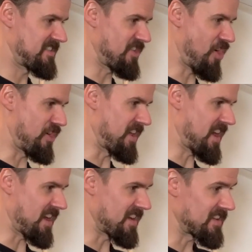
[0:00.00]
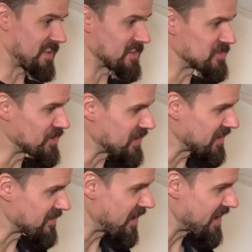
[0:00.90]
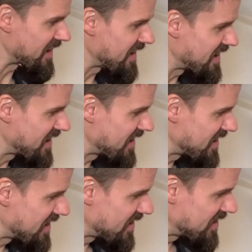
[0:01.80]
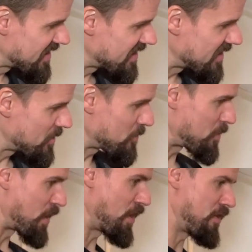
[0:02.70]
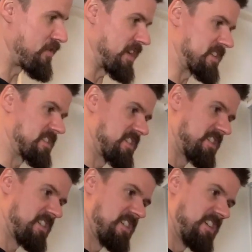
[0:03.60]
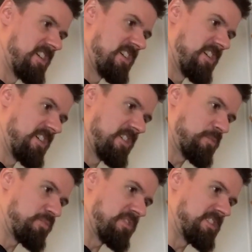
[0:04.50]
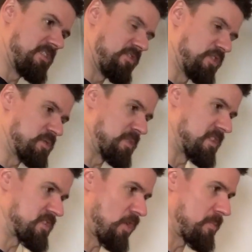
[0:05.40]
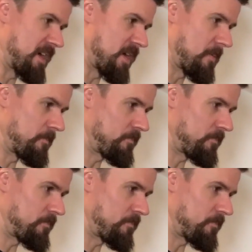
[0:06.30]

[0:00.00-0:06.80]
Oh yeah, that's looking great. Perfect. It's pretty flush with the top now.